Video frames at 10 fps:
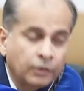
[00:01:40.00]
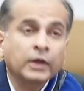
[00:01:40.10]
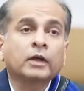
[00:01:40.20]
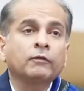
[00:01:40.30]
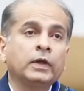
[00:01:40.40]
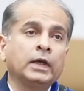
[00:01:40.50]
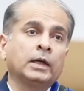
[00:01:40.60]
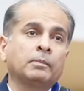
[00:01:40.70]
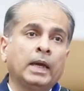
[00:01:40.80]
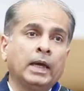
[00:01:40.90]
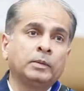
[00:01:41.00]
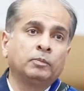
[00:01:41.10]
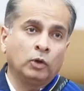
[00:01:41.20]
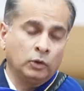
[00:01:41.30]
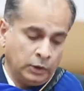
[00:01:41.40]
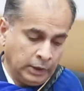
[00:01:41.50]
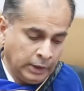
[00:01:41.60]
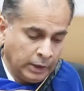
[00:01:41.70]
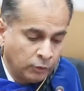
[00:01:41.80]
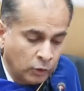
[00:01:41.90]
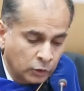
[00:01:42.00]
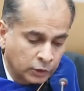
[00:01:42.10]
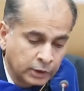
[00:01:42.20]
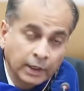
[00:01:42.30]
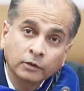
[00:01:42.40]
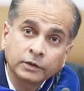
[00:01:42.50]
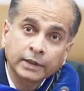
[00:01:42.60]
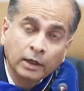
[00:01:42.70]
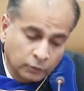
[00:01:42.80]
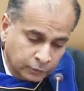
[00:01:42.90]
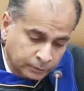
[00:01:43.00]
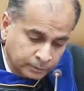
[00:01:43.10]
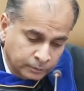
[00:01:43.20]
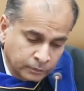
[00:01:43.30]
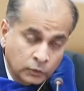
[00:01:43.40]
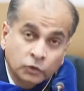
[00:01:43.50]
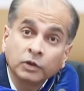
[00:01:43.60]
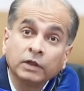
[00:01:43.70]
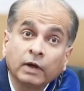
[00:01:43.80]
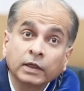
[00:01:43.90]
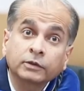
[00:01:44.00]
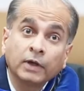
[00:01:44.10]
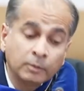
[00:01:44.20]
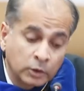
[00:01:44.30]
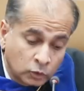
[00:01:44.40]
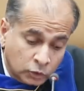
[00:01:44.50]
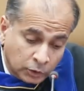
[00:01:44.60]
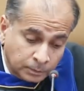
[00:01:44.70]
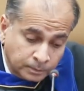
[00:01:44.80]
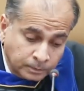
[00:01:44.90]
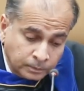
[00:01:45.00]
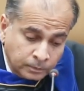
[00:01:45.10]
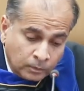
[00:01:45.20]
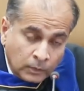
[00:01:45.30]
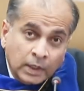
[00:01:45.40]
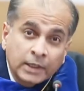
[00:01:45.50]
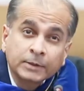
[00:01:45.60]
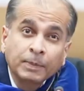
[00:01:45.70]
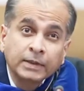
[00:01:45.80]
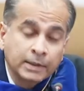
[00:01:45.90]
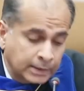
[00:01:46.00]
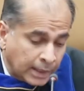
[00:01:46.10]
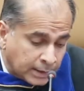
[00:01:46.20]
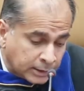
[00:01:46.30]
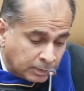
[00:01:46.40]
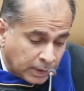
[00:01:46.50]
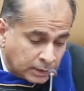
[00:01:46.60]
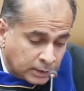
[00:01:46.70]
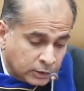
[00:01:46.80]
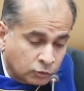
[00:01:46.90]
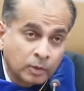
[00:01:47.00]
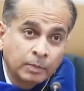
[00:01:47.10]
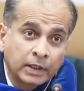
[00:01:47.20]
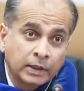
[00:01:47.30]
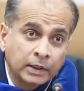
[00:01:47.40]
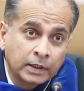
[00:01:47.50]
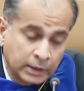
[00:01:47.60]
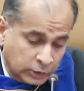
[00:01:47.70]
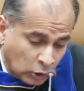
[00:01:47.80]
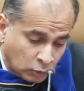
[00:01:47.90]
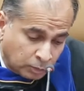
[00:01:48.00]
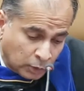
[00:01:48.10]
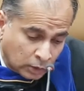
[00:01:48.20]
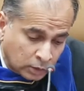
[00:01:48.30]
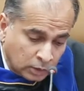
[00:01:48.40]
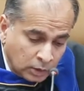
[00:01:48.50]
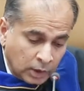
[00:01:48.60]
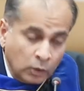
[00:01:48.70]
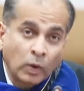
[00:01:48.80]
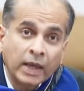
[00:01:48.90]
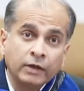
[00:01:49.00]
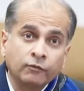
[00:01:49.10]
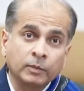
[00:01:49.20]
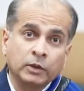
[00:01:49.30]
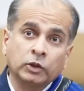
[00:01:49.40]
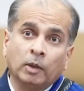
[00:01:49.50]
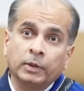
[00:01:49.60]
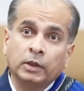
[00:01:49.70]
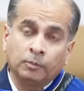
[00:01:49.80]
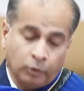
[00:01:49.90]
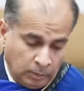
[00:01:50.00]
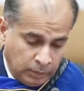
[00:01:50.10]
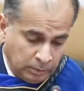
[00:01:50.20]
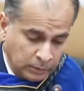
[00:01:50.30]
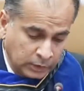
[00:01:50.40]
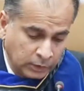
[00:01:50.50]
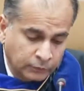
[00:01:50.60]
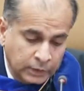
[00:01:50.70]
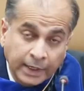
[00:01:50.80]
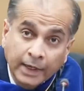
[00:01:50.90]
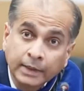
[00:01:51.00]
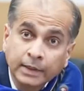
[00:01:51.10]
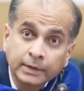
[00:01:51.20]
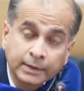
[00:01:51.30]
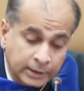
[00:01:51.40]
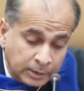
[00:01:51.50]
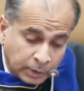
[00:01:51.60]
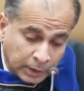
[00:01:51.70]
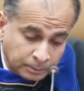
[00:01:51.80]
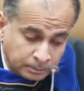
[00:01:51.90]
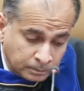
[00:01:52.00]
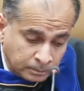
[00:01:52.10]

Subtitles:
Think of a young man born in Erode, down south, Srinivas Ramanujan. He spent his last months scribbling in his notebook, away from the topical problems of the day in his discipline.